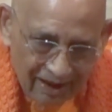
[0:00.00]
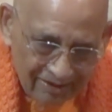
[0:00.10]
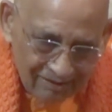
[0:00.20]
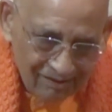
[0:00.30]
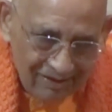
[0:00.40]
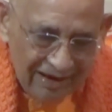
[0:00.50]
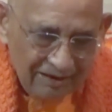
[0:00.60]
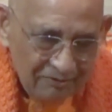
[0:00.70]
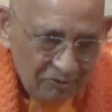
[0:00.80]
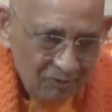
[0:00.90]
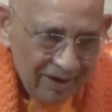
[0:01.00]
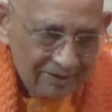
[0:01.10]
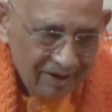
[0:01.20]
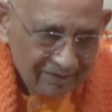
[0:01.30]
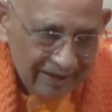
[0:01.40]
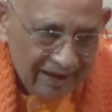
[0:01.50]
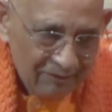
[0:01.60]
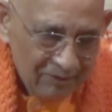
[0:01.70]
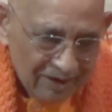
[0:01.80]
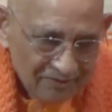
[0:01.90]
are linked together. You
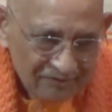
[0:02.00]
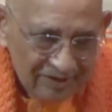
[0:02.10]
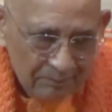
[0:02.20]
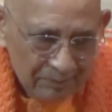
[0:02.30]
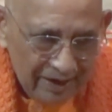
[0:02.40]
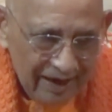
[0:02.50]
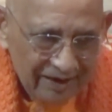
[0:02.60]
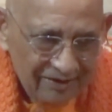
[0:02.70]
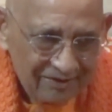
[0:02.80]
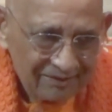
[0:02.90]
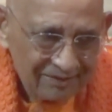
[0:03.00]
cannot separate.